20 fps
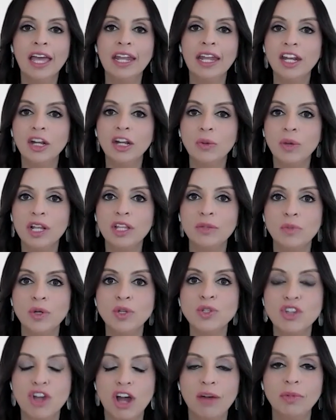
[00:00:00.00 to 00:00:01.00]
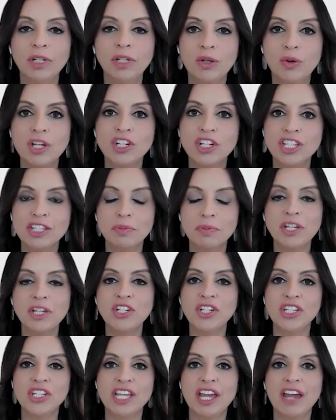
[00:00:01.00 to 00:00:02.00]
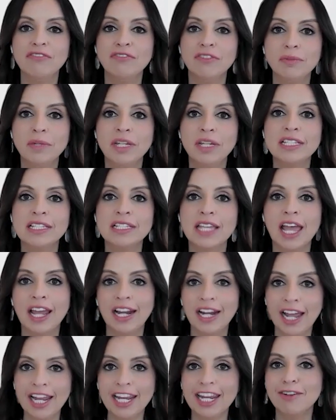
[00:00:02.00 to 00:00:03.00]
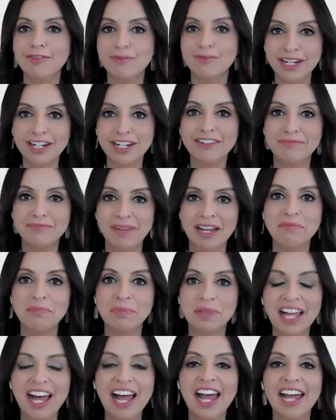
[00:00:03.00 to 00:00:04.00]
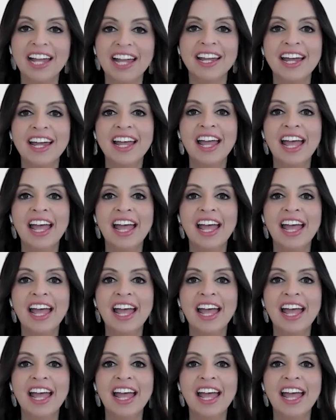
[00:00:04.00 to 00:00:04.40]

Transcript: And I know one of the most common questions patients have for me is, can I get rid of my plaque?